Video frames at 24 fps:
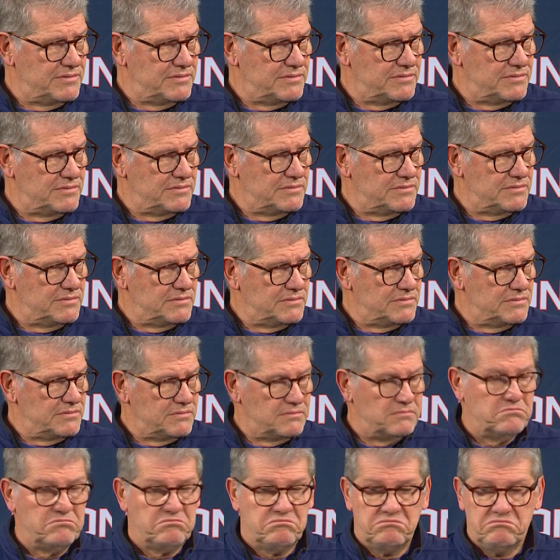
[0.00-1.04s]

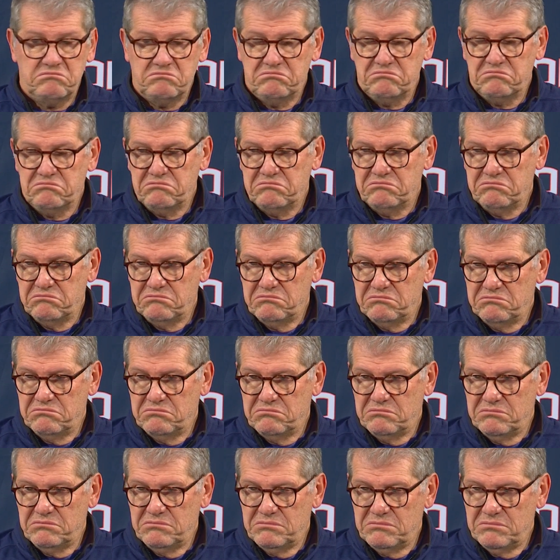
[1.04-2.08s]

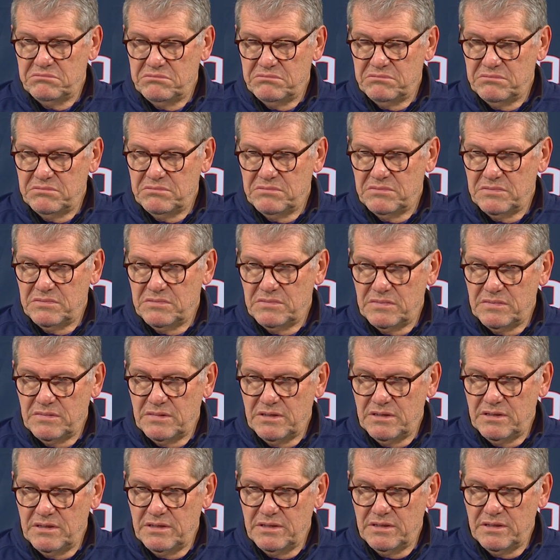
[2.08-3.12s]

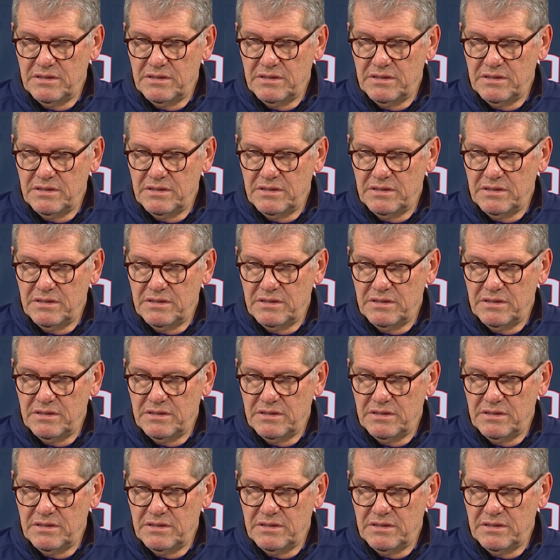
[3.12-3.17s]
(silence)